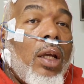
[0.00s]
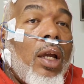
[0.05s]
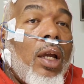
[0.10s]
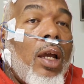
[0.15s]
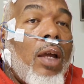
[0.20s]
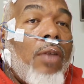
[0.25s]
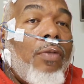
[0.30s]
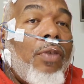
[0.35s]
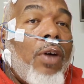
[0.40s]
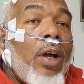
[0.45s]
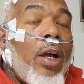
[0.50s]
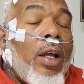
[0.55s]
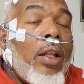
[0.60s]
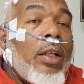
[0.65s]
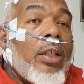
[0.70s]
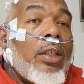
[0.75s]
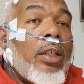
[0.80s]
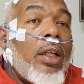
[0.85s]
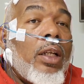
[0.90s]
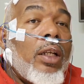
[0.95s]
had
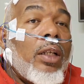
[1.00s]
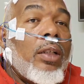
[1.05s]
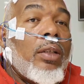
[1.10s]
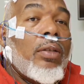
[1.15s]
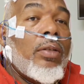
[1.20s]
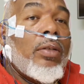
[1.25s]
violence in it.